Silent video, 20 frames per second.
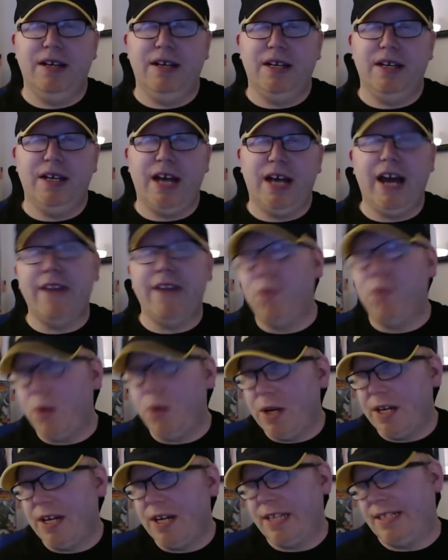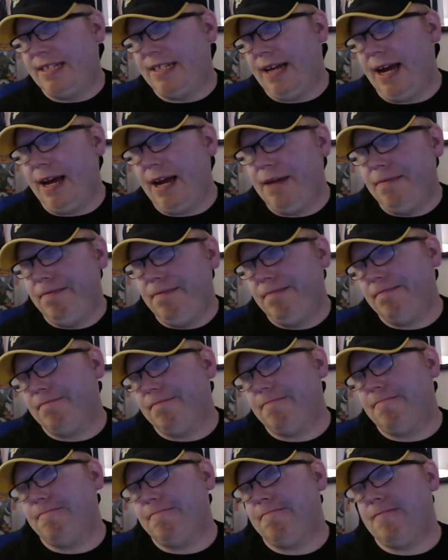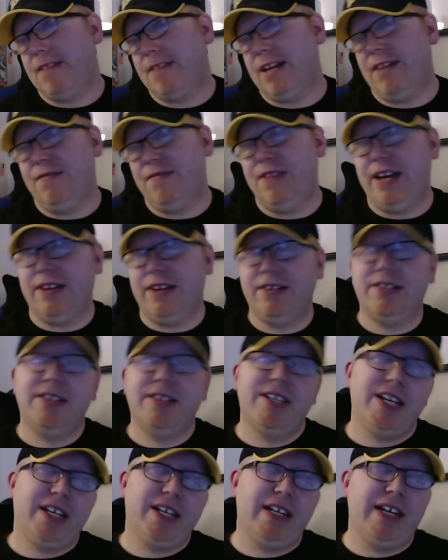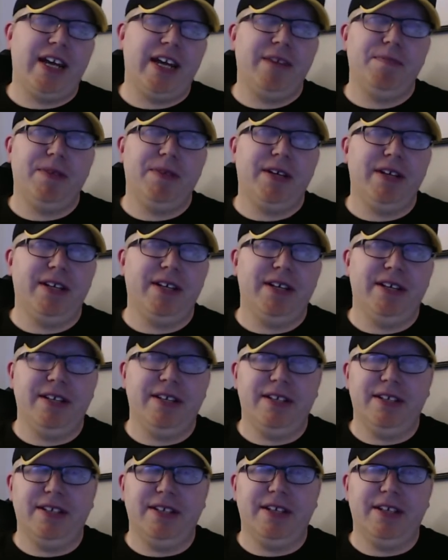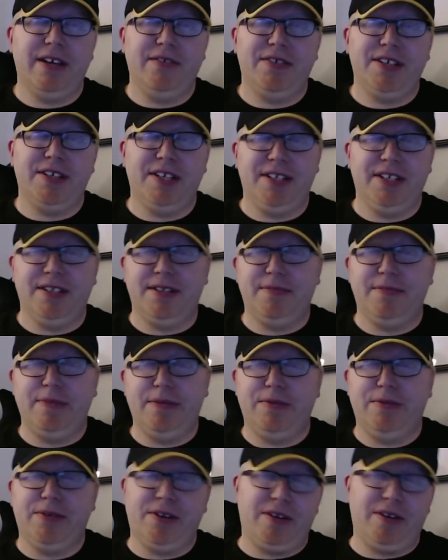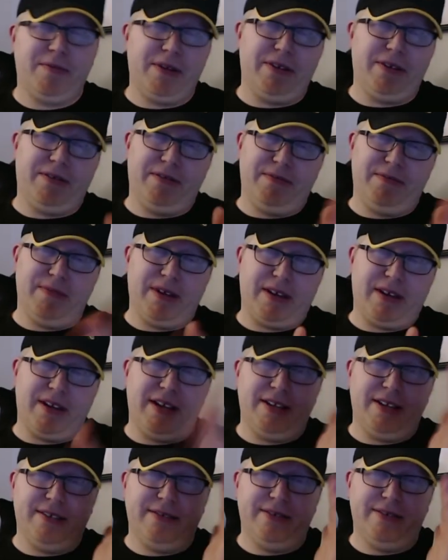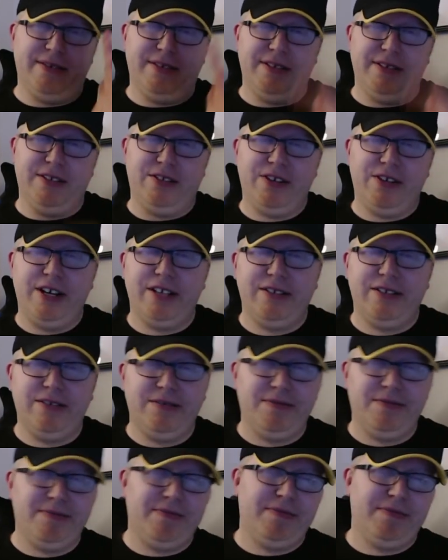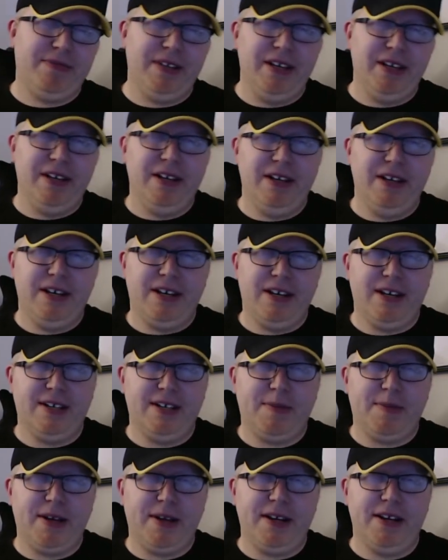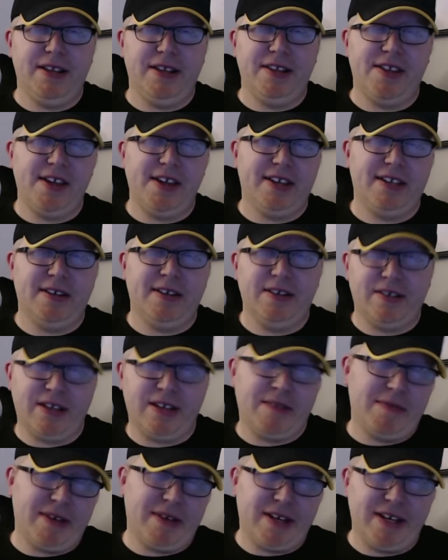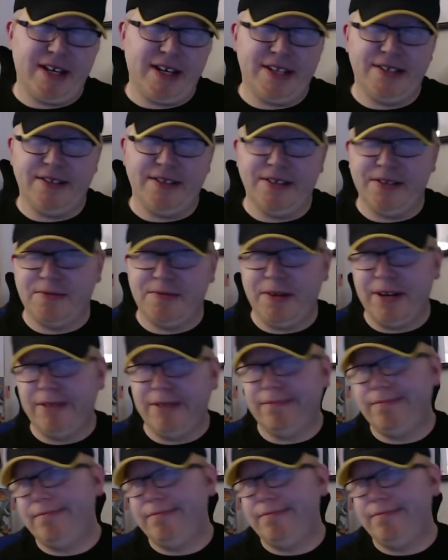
I avoided at the time. I've now checked it out because I've seen people talk about Mechagodzilla in the trailer. I spotted the things that look like Mechagodzilla as well.